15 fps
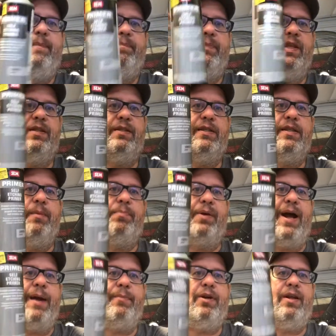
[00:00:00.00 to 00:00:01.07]
this is the
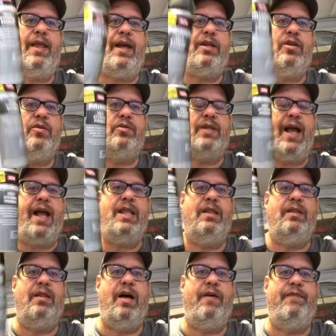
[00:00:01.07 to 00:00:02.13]
primer that I use. I
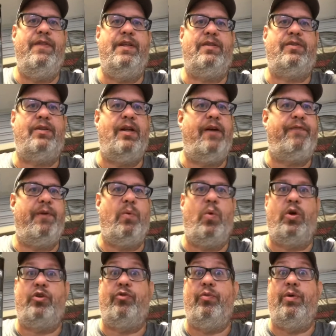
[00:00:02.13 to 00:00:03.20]
love this stuff. It
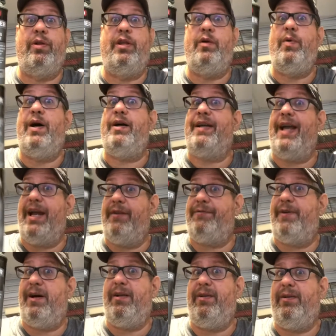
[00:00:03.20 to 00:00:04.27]
works really well. Got to
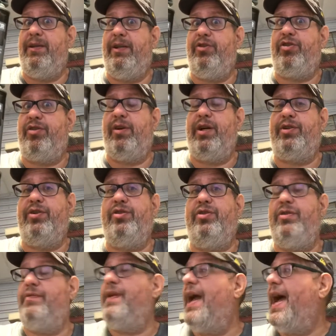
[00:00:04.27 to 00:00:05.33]
follow the instructions.
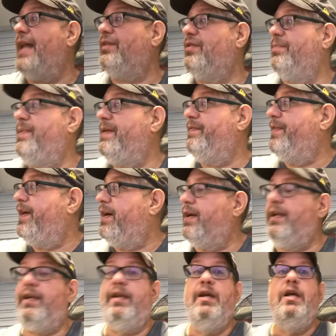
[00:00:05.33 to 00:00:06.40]
You've got to be
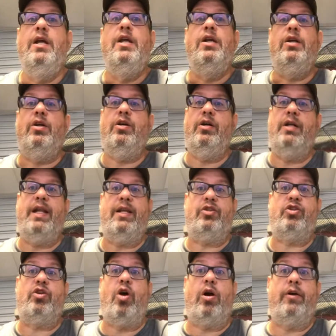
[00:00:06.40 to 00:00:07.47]
very good at
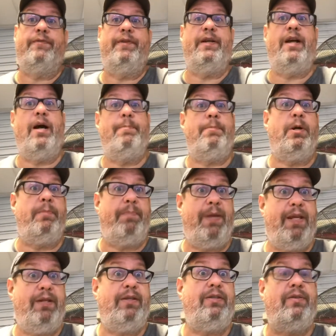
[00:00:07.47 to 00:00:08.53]
scarfing up your
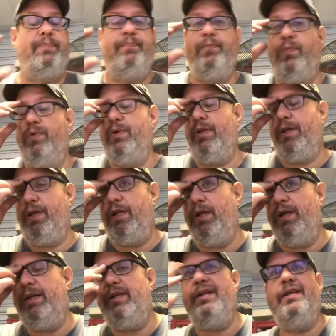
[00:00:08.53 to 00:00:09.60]
piece. Really
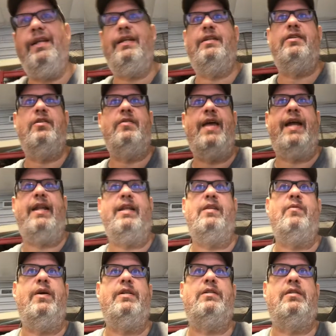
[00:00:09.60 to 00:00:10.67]
good. You need to do that
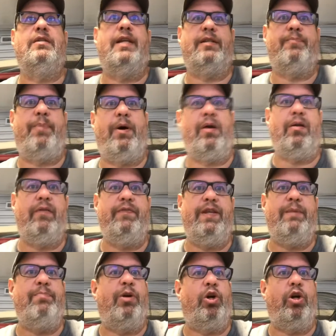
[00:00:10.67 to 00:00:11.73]
anyways because that's part of
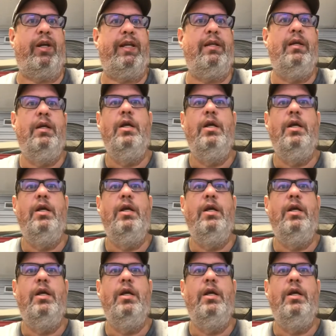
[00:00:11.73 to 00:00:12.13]
deburring